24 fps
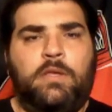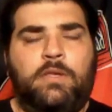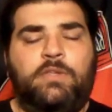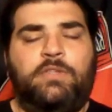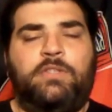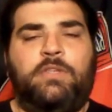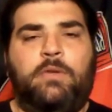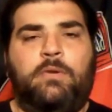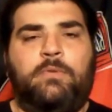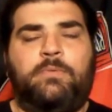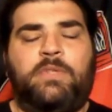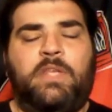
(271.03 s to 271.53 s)

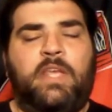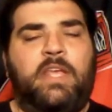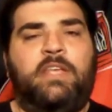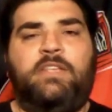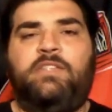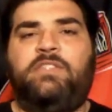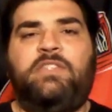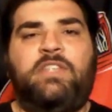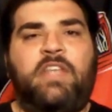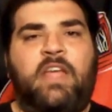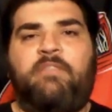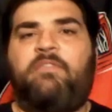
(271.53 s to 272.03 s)
You see what I'm saying?
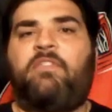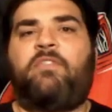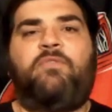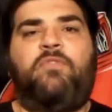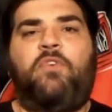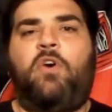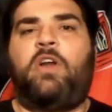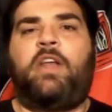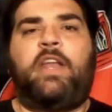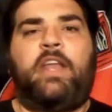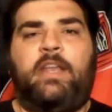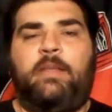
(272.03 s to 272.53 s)
He's never
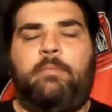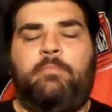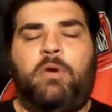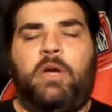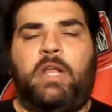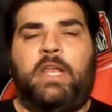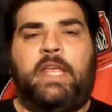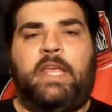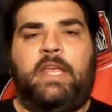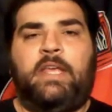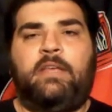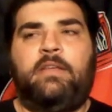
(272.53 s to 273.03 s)
fought
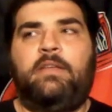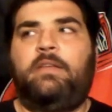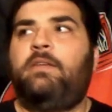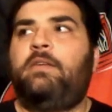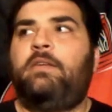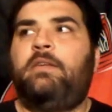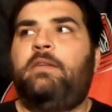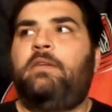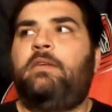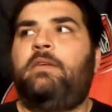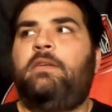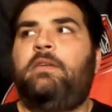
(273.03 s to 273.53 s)
anybody
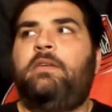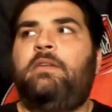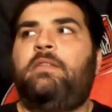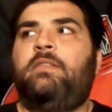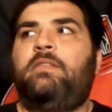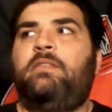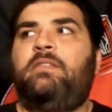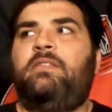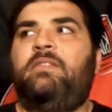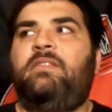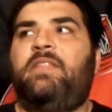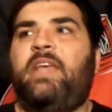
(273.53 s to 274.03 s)

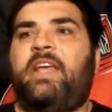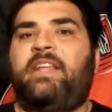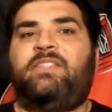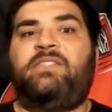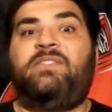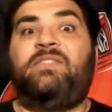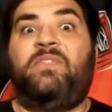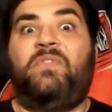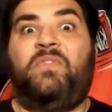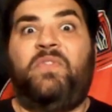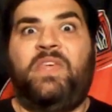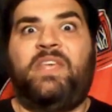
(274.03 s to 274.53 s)

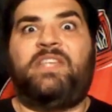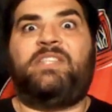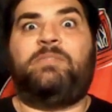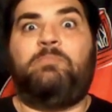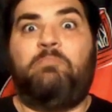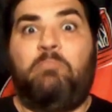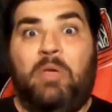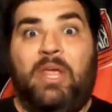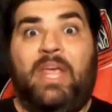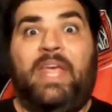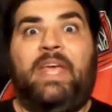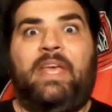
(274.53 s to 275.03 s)
that's
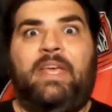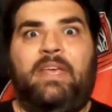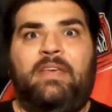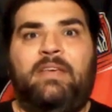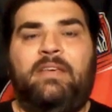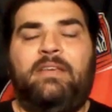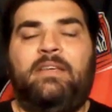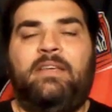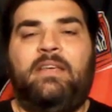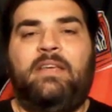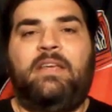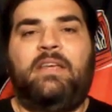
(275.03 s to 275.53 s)
this big.
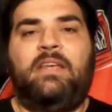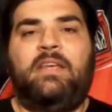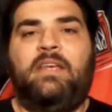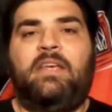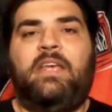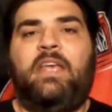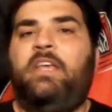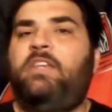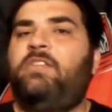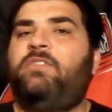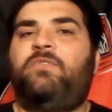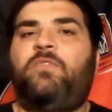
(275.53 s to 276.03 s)

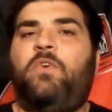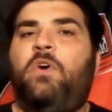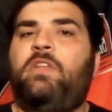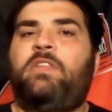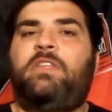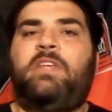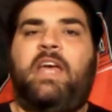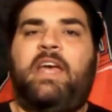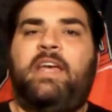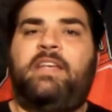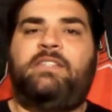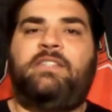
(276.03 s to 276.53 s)
He's
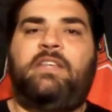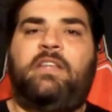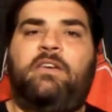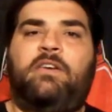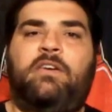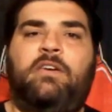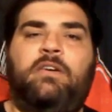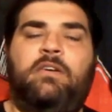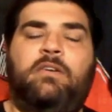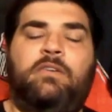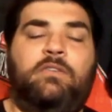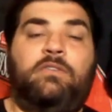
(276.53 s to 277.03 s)
fought guys that
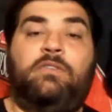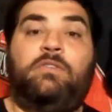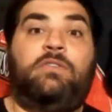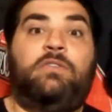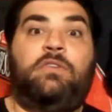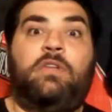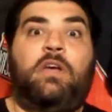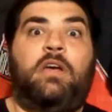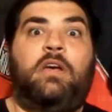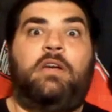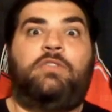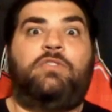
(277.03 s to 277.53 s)
are
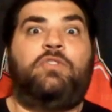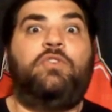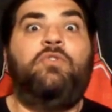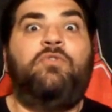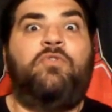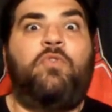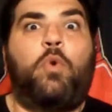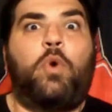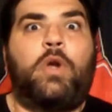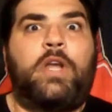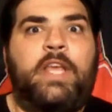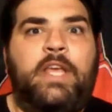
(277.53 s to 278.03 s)

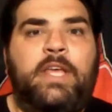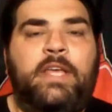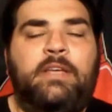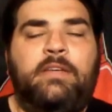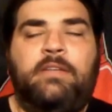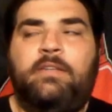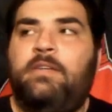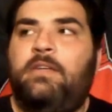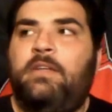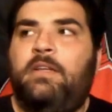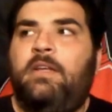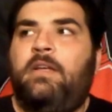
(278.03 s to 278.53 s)
240,
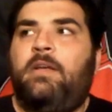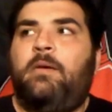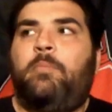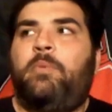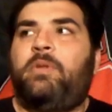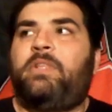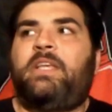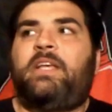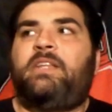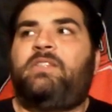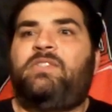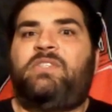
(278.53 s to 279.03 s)

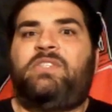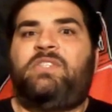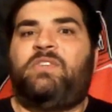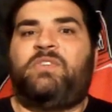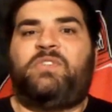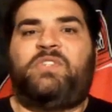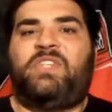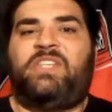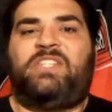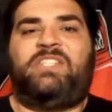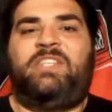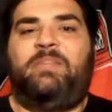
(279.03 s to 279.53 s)
but that's
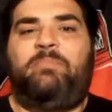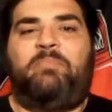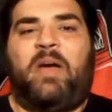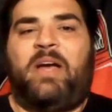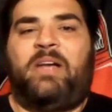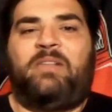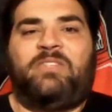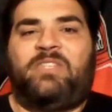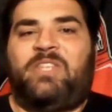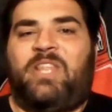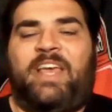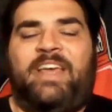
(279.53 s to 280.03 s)
still 60
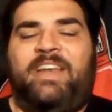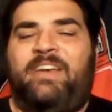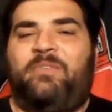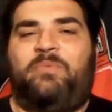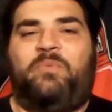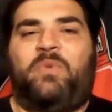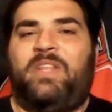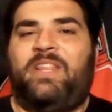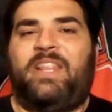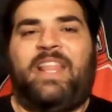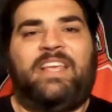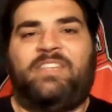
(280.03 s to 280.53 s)
pounds lighter
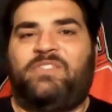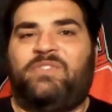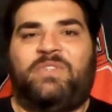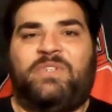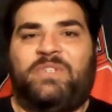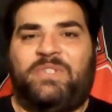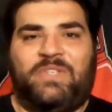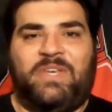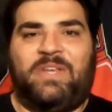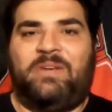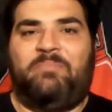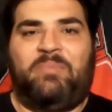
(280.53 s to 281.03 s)
than what
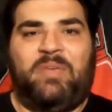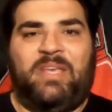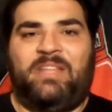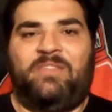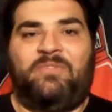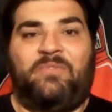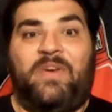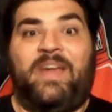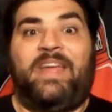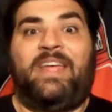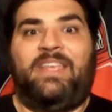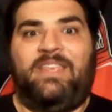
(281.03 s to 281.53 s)
Lesnar's going to be
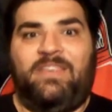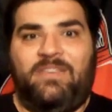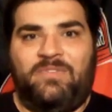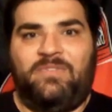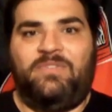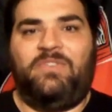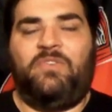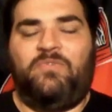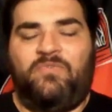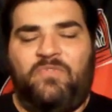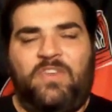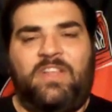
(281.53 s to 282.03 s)
in the ring.
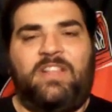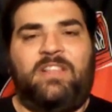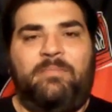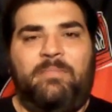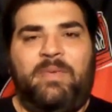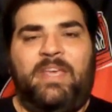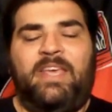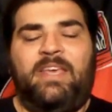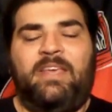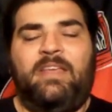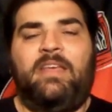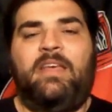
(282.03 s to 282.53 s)
You
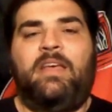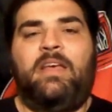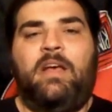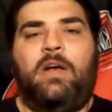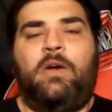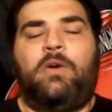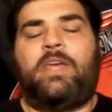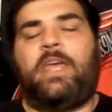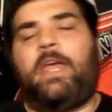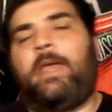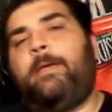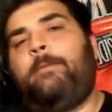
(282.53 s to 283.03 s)
feeling me?
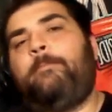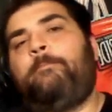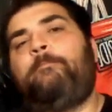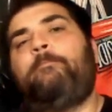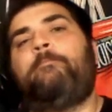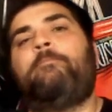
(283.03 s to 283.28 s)
Okay.